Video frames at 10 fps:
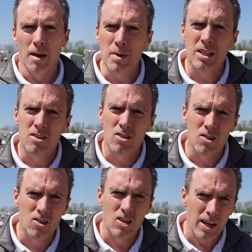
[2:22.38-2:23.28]
Let me
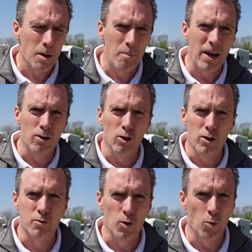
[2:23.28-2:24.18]
take a better
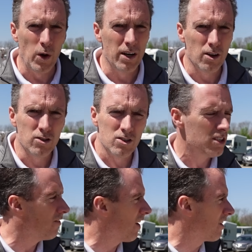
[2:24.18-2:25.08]
look through the windows and
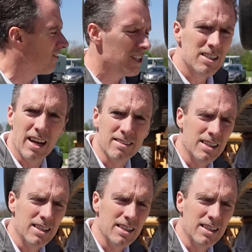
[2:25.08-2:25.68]
see if I can detect